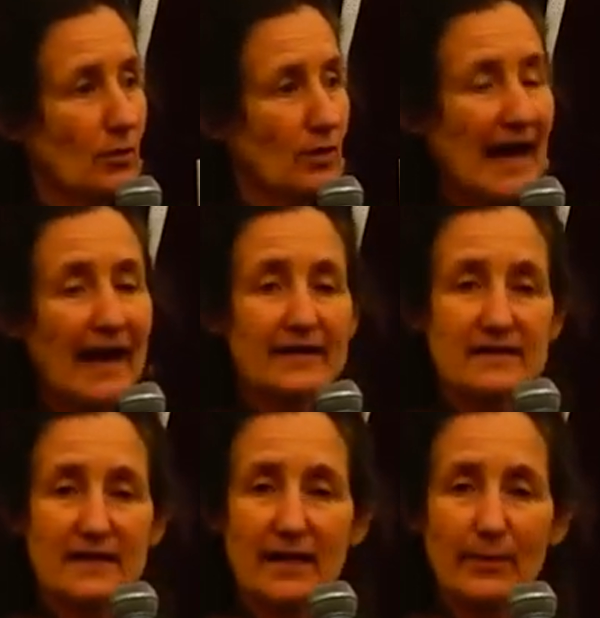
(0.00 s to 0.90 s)
Well, how
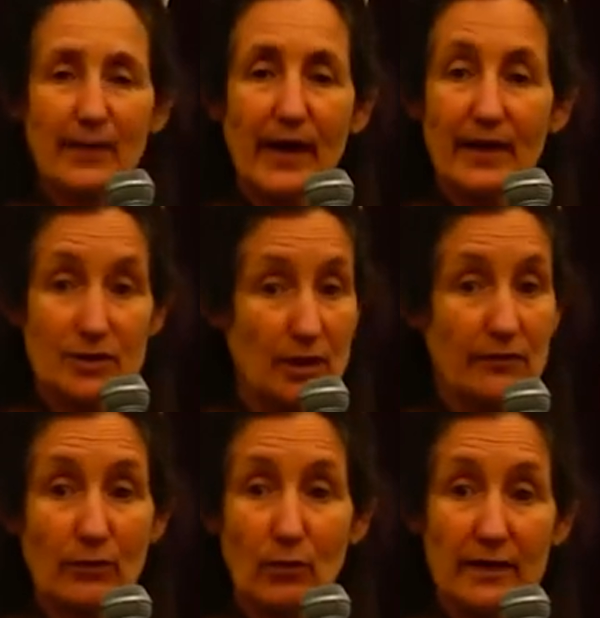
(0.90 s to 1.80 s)
does it get back? Do you
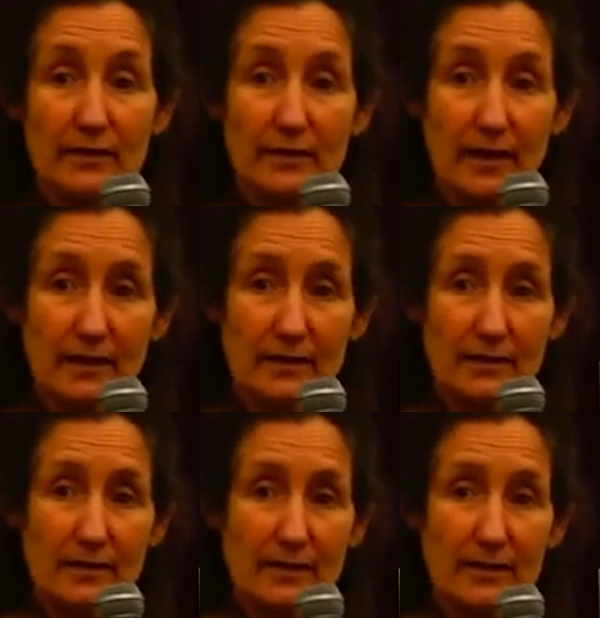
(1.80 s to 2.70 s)
ever wonder that?
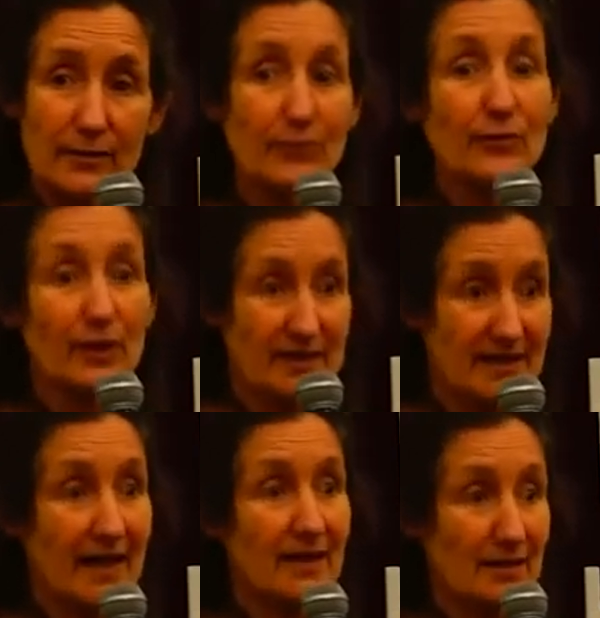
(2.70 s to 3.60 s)
You've got a
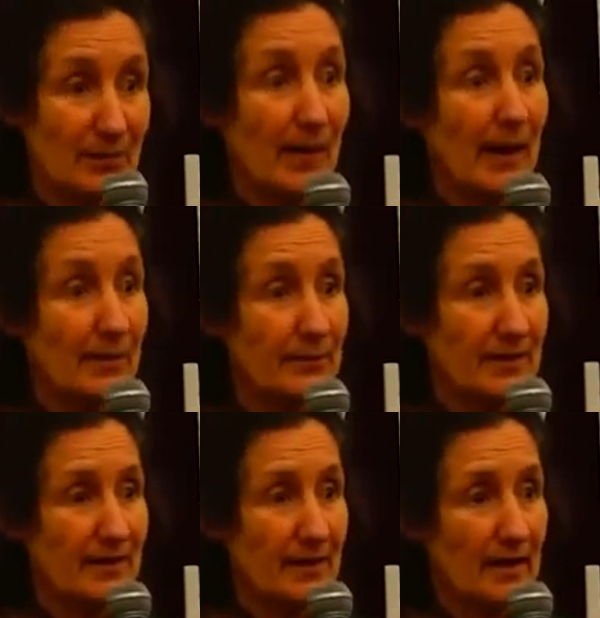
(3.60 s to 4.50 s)
second pump,
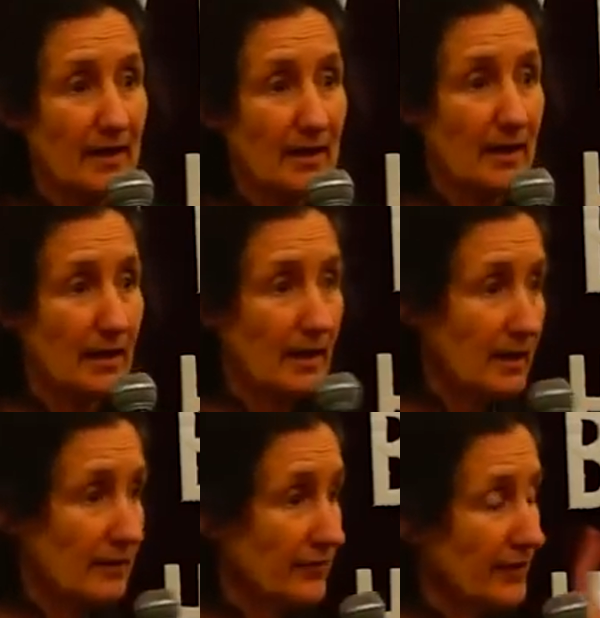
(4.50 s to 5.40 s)

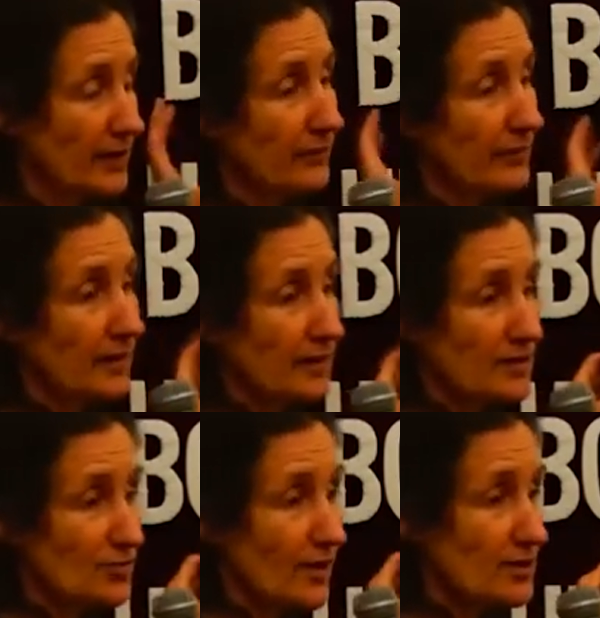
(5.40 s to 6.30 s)
and forgive the
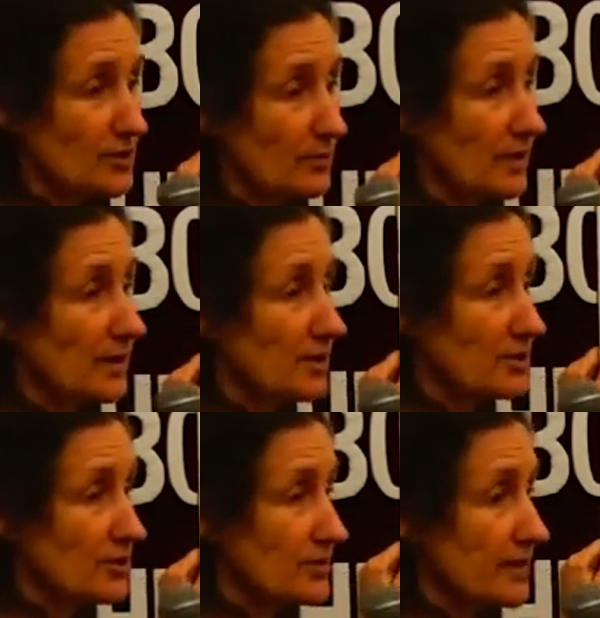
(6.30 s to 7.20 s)
illustration, but
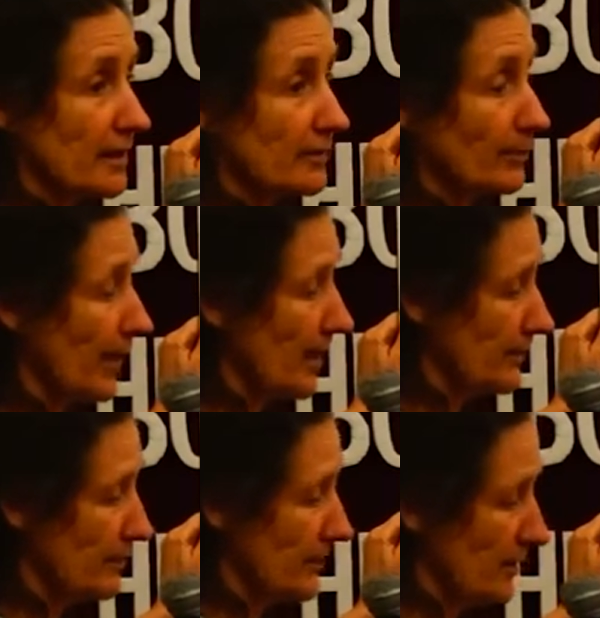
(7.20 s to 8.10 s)
here's your second
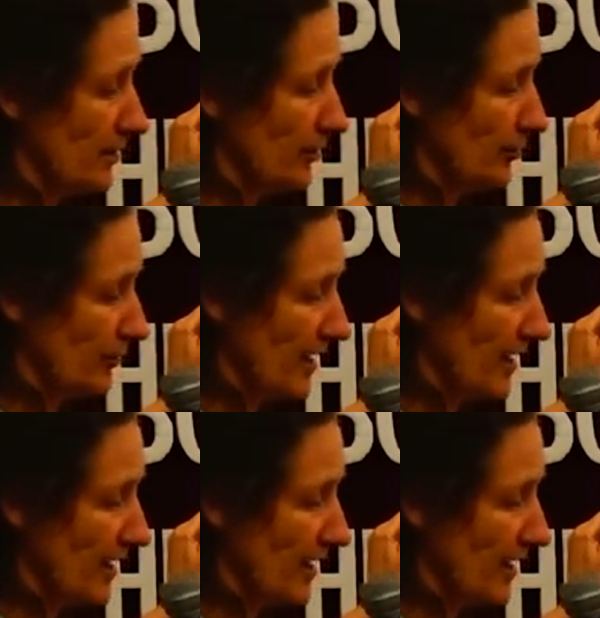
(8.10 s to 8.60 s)
pump, your